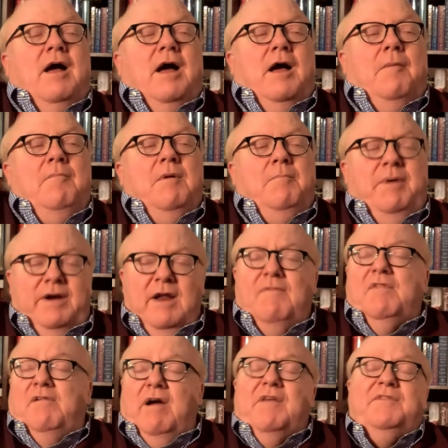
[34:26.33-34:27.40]
um, but
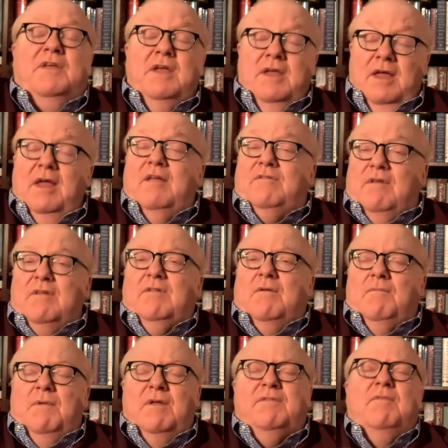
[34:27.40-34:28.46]
nevertheless, it's it's
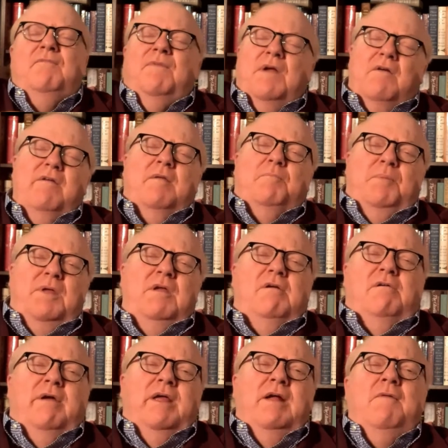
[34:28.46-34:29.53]
a it's a very
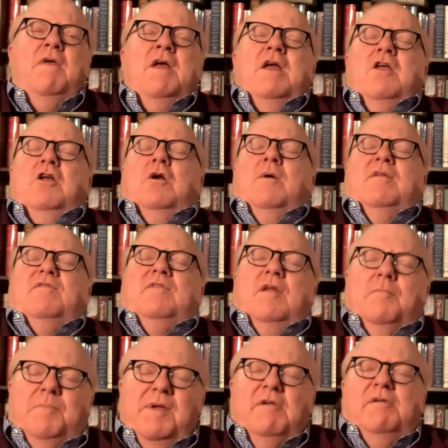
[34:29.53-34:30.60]
appealing. You know,
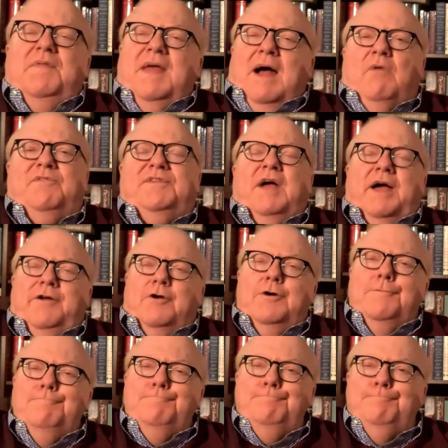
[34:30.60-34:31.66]
it's the appeal of the
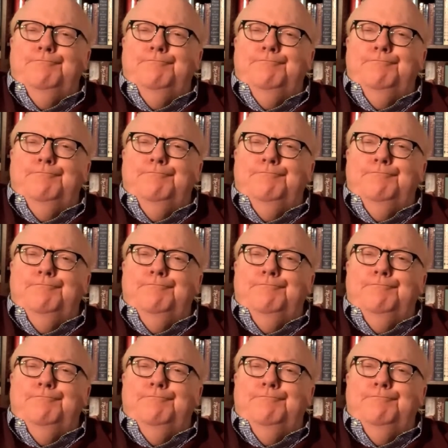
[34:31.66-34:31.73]
outsider,